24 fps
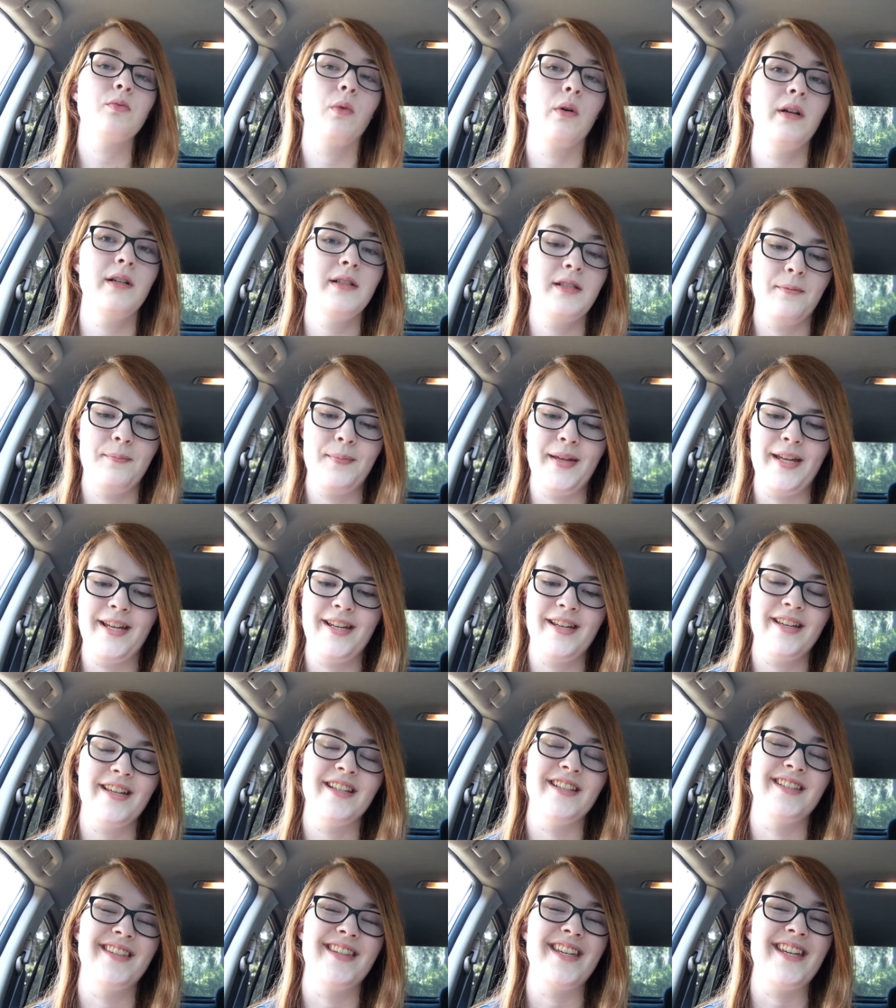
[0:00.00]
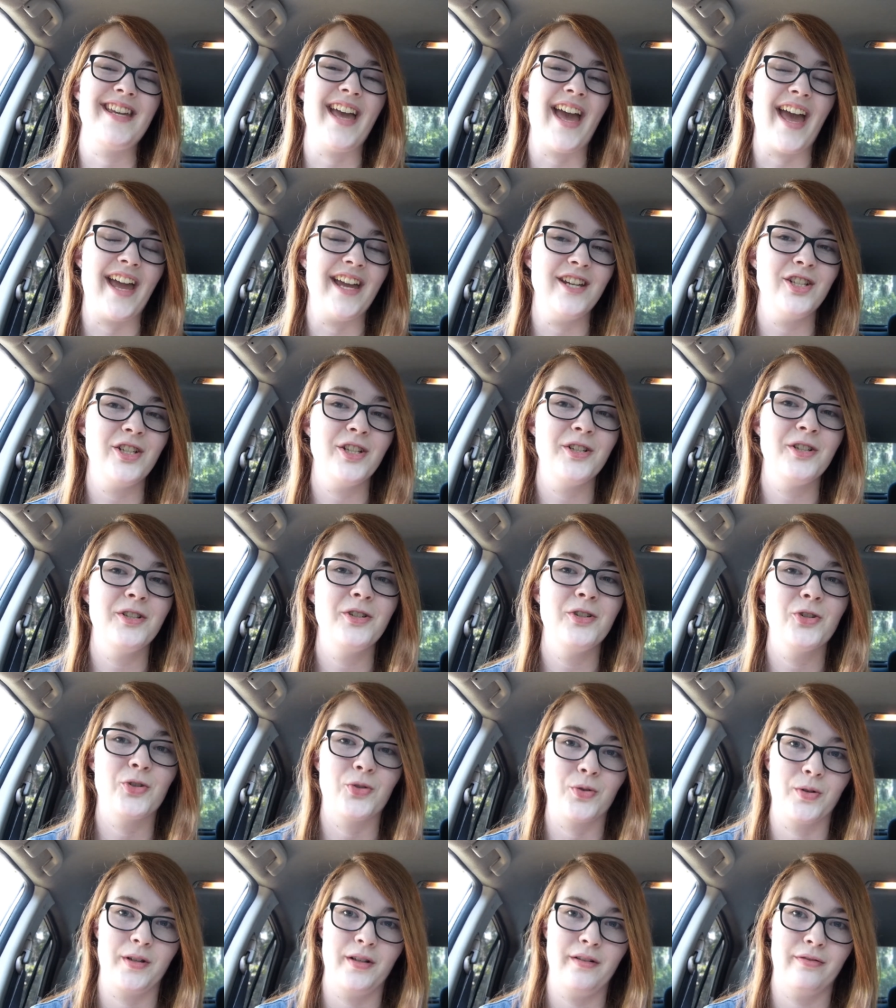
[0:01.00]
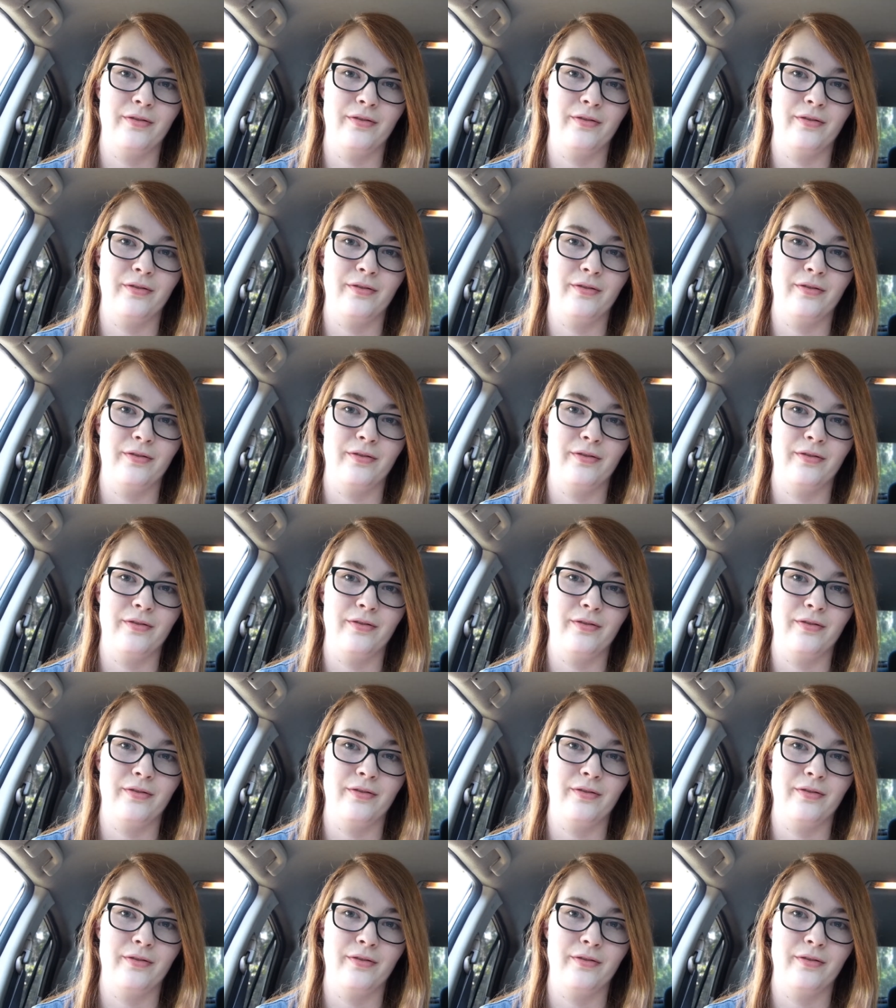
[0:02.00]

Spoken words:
one to me is the Asian tree